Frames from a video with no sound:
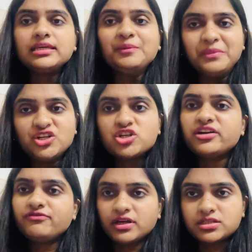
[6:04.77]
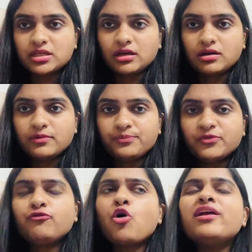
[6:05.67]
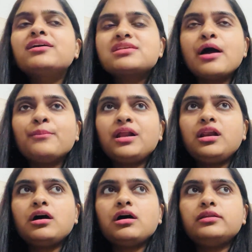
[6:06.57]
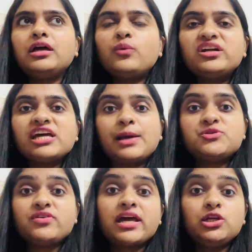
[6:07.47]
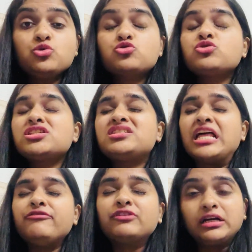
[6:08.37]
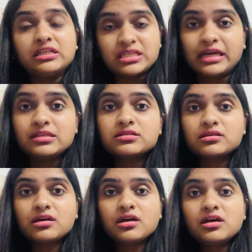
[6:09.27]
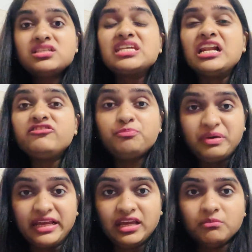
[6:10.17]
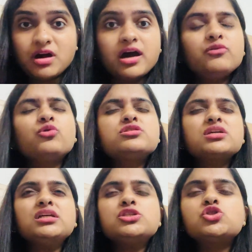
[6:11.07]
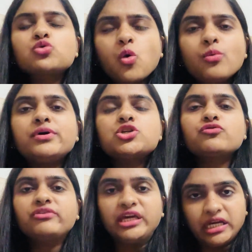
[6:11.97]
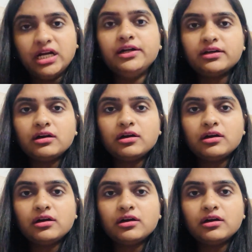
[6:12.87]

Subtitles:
immediate fixing. For example, there were times when I used to just self criticize, self blame. I was in so much of guilt,